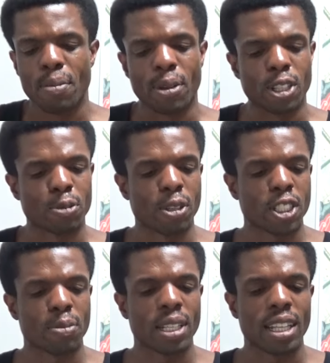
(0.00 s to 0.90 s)
But they're
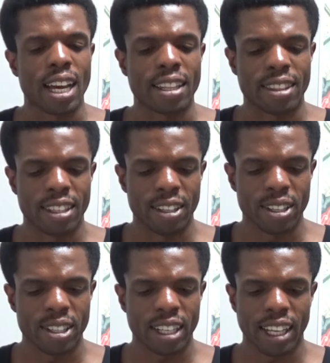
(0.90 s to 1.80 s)
supposed to be a lot
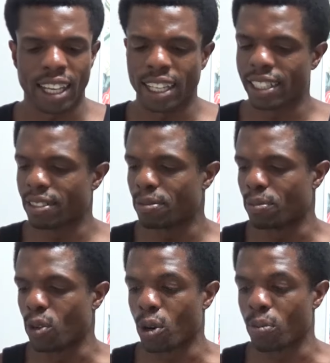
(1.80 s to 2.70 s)
thinner and
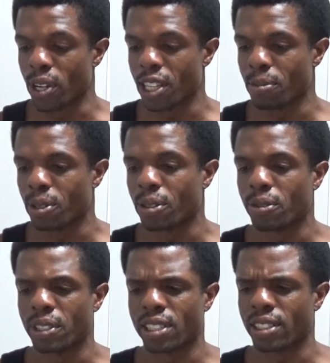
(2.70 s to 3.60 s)
more breathable,
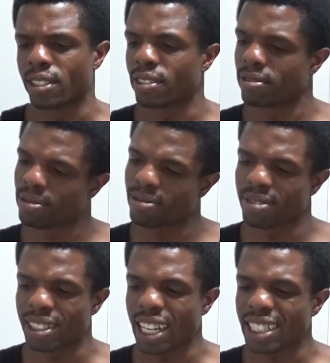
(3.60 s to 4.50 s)
which is
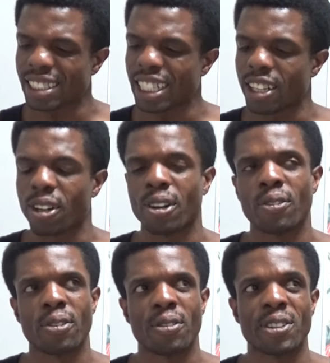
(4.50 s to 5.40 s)
not saying a
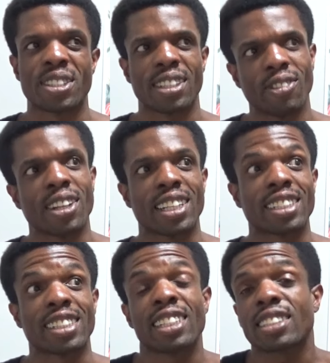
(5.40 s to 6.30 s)
which well
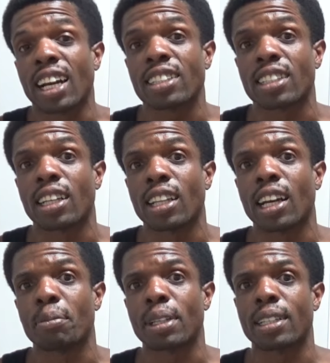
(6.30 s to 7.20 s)
it does kind of say a
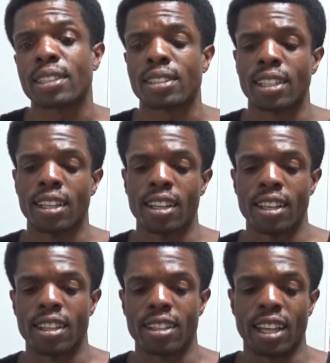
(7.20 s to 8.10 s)
lot because
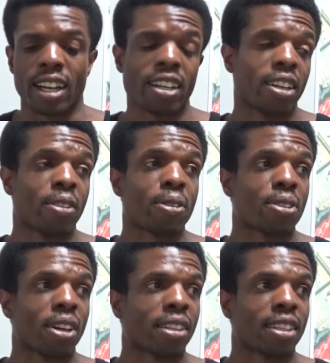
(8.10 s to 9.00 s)
I never
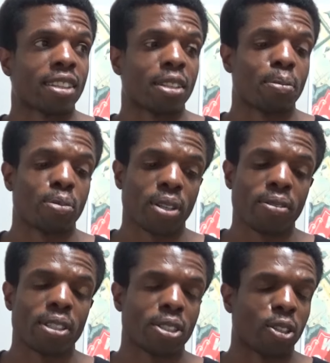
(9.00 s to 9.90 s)
thought that the
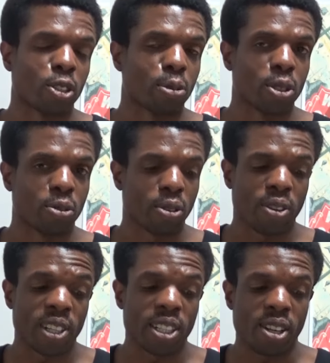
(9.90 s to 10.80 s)
previous Ultra Boosts were
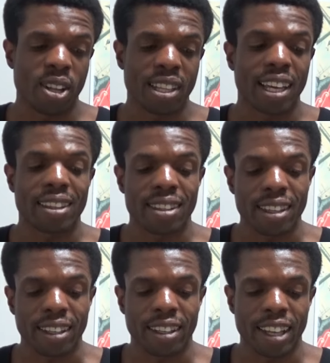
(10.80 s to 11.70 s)
really all that
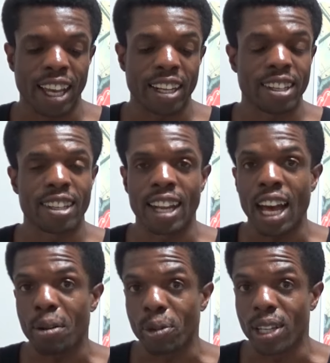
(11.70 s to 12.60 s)
thick and
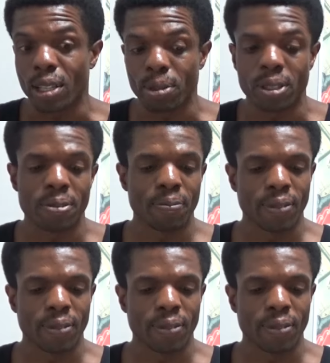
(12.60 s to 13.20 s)
not breathable.